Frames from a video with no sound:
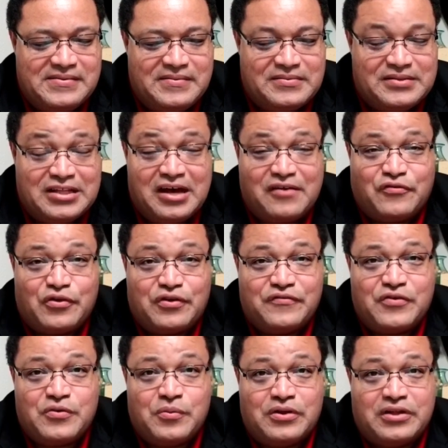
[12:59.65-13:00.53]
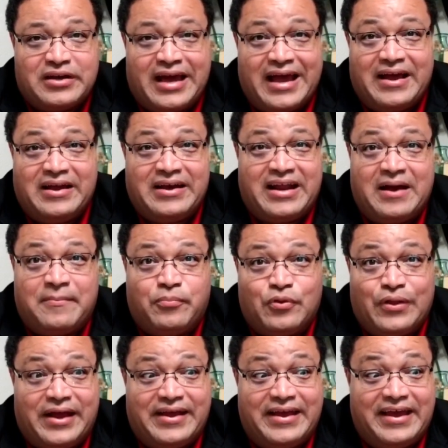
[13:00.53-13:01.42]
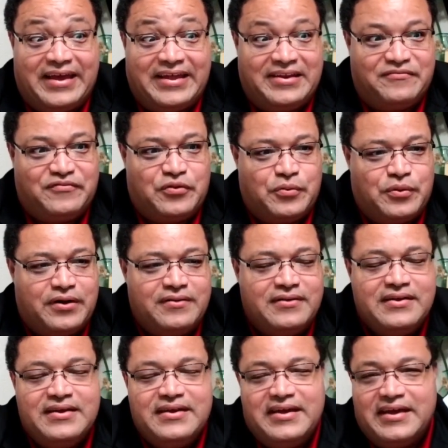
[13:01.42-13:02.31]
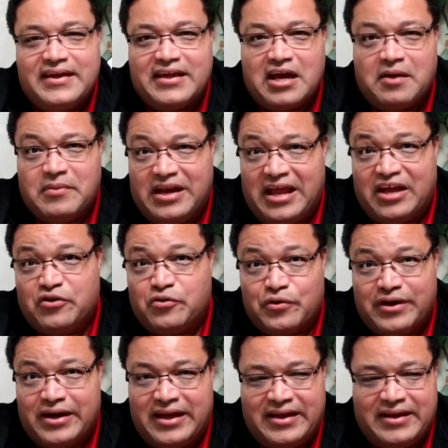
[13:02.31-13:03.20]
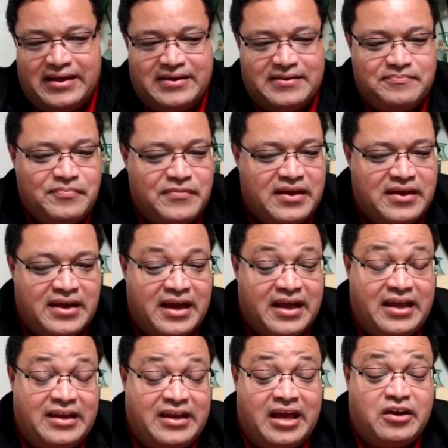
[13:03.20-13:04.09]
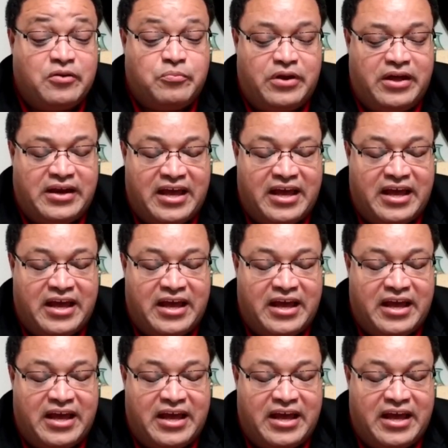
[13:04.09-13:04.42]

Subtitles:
lover, if you will, and an Apple iHead, if you will, and I'm an Android iHead, and an